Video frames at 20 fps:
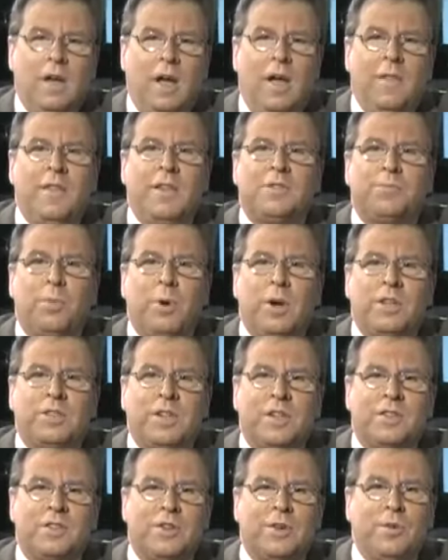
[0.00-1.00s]
And this brings
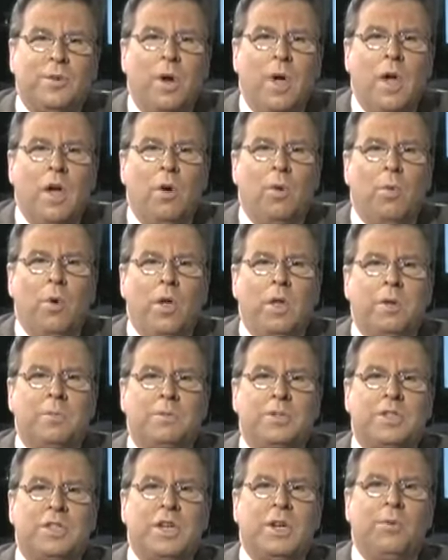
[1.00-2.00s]
us to William
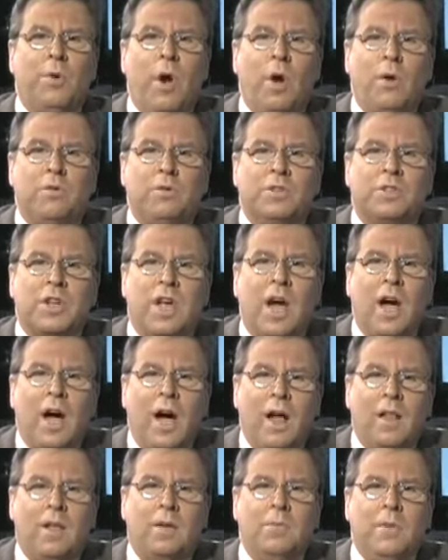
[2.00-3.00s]
C. Rhoden's
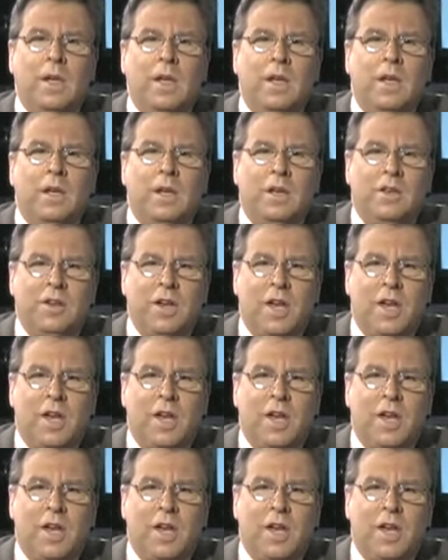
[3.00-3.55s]
column in